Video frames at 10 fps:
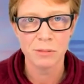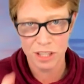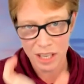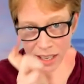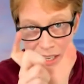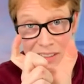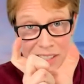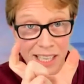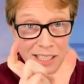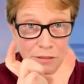which are like the
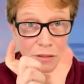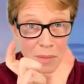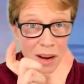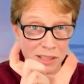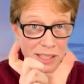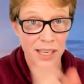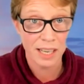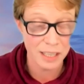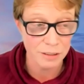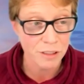size of a mouse, they're
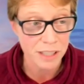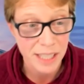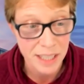carnivorous,